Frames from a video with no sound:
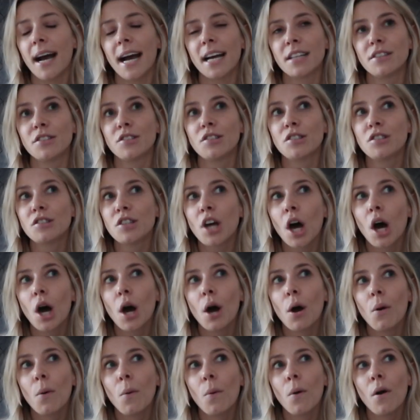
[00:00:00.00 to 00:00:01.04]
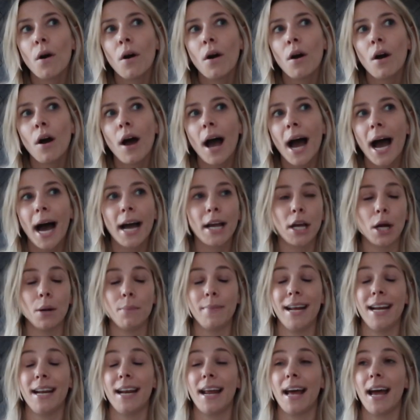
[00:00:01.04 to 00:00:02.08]
and so
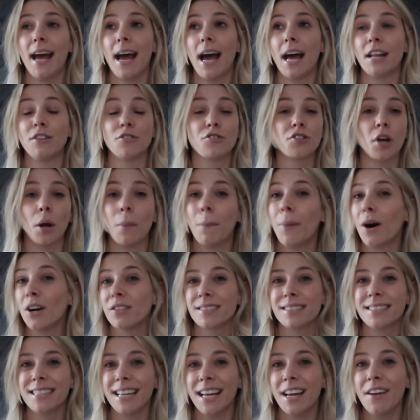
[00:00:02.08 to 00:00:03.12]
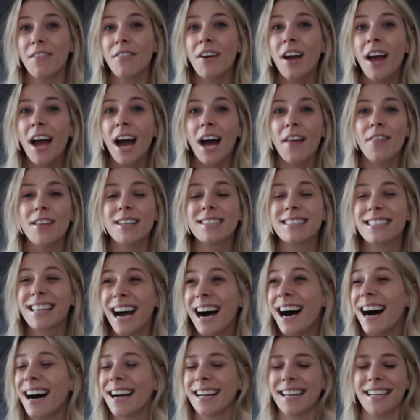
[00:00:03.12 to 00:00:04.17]
eye-opening and so positive. And this
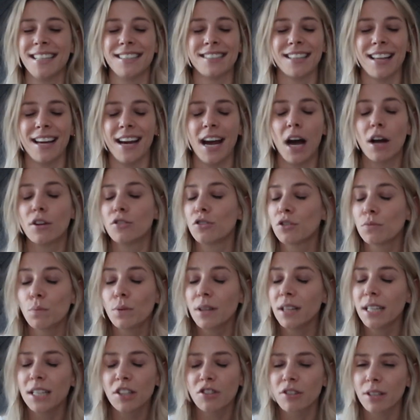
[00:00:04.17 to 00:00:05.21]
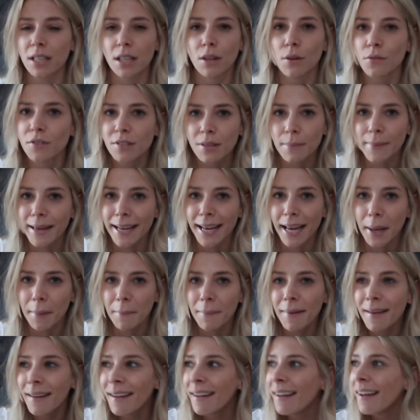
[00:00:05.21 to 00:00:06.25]
guy is like, I just would literally love to meet
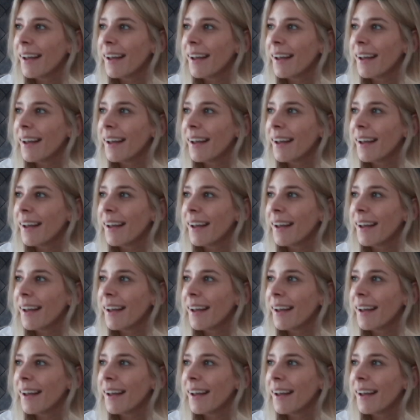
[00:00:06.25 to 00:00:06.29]
him.